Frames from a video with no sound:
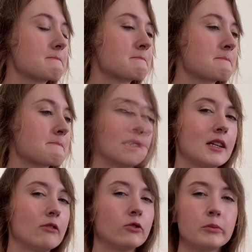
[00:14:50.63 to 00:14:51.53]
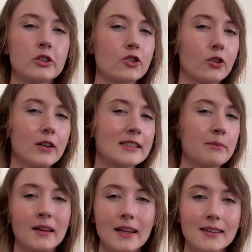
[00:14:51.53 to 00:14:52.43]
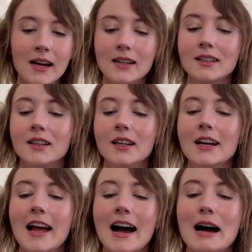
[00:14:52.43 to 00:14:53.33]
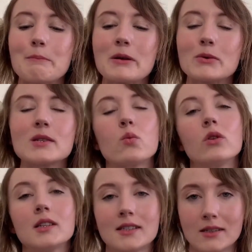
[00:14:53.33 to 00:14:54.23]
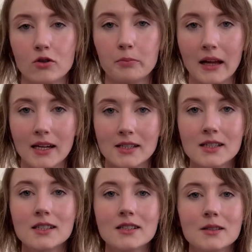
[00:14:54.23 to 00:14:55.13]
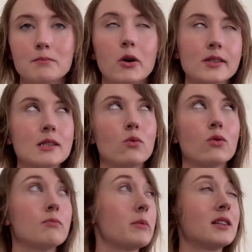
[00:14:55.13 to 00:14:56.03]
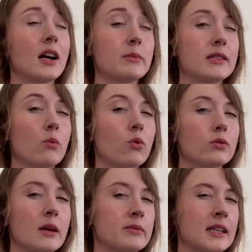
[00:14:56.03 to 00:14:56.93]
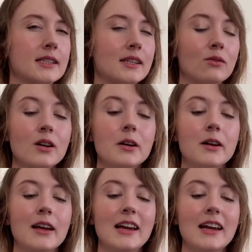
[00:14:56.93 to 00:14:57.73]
Derum Natura, something like that. But it was a wool and silk blend, mostly wool, maybe 90% wool, 10% silk.